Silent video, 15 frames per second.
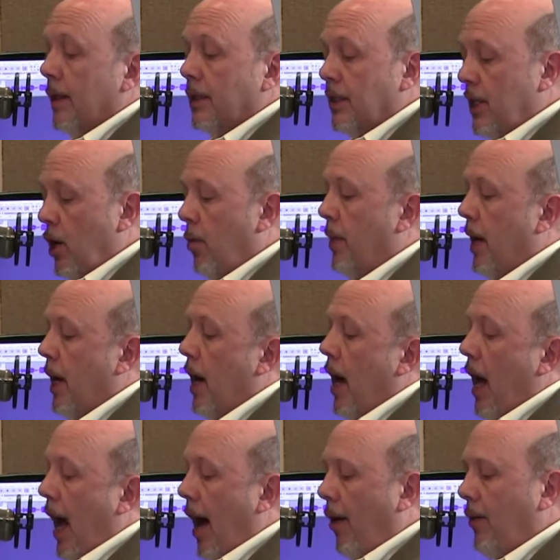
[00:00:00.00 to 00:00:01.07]
Tell me,
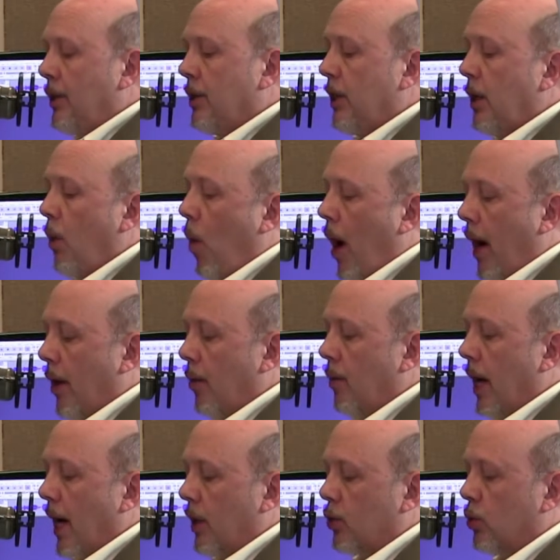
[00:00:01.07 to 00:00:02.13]
how does the Ohio
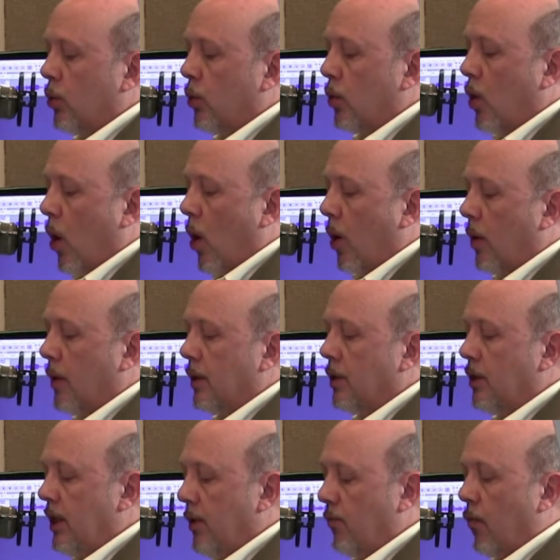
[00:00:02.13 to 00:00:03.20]
National Guard
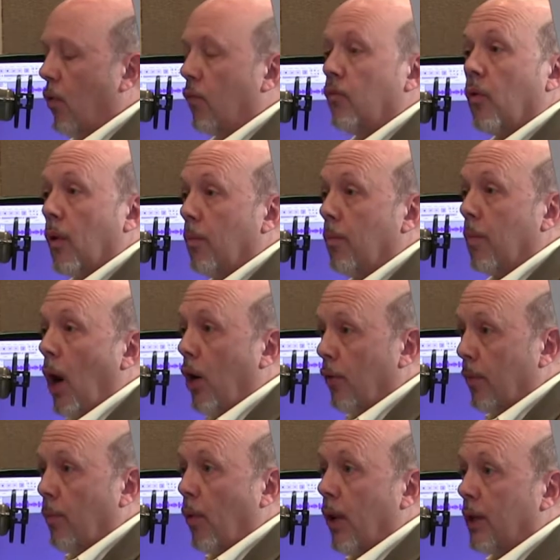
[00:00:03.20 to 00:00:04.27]
differ from other
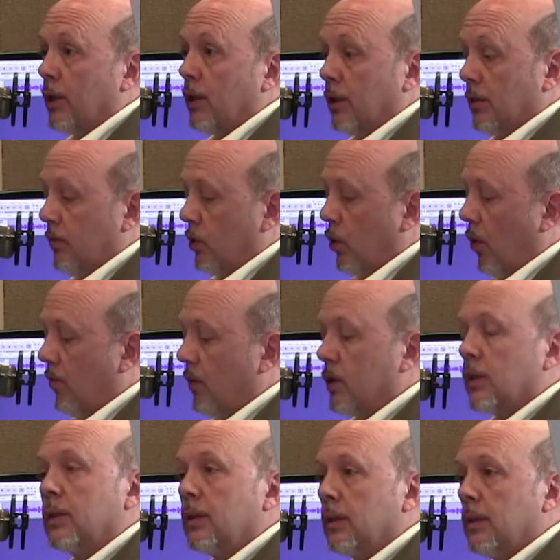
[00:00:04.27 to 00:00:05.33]
branches of
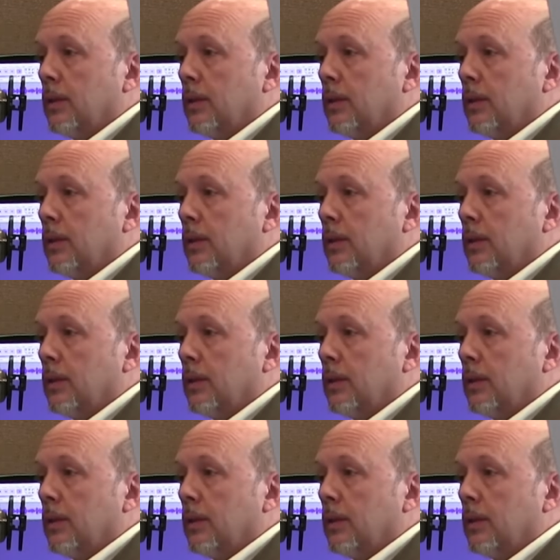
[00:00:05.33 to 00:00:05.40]
service?